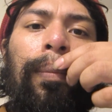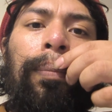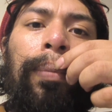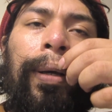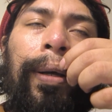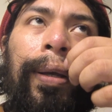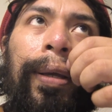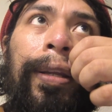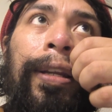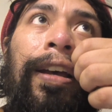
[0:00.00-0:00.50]

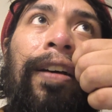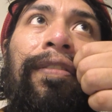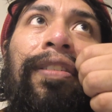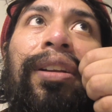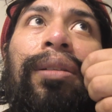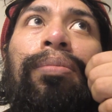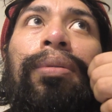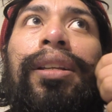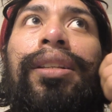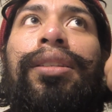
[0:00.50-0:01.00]
but
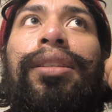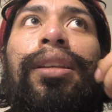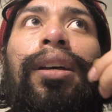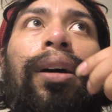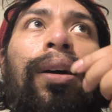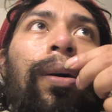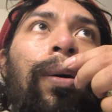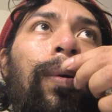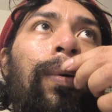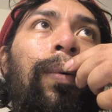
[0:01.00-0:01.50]
inevitably
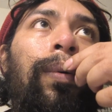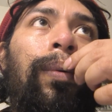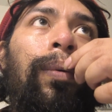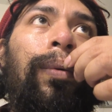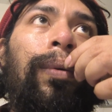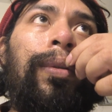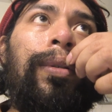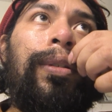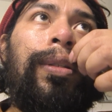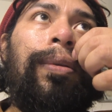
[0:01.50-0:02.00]
so,
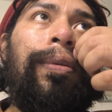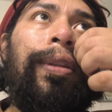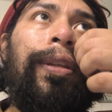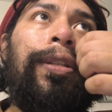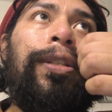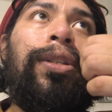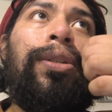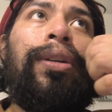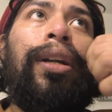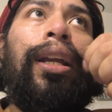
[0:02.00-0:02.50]
some of
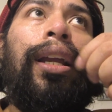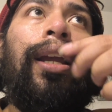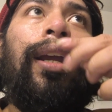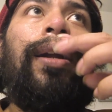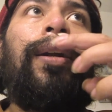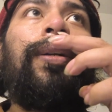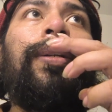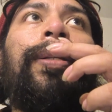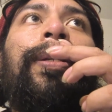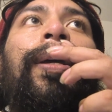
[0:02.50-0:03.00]
these stray
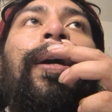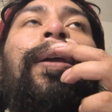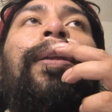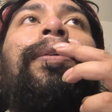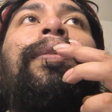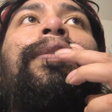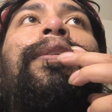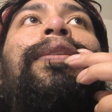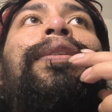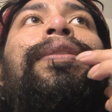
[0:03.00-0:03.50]
hairs kind
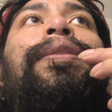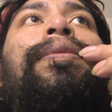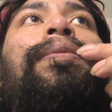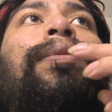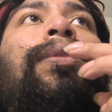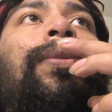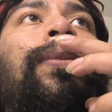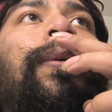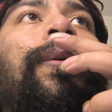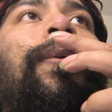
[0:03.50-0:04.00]
of
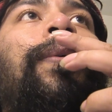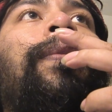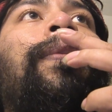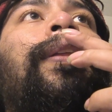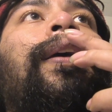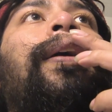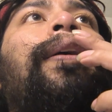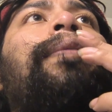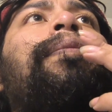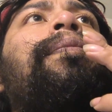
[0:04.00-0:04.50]
just do their own
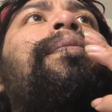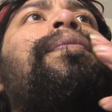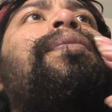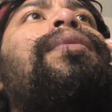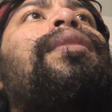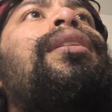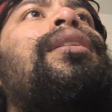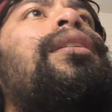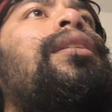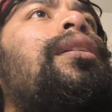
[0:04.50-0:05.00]
thing,
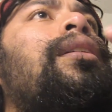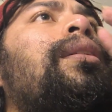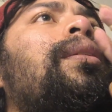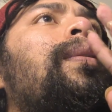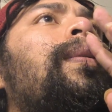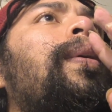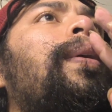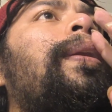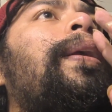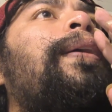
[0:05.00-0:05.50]

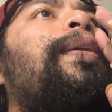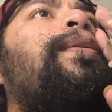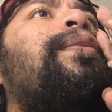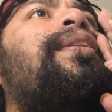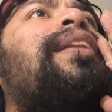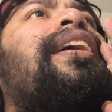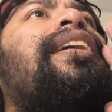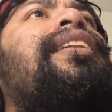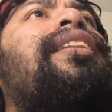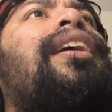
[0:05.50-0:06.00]
and I
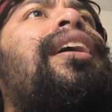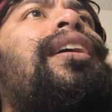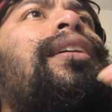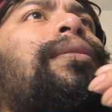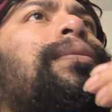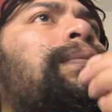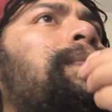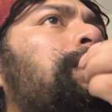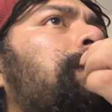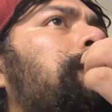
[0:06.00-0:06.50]
don't like that.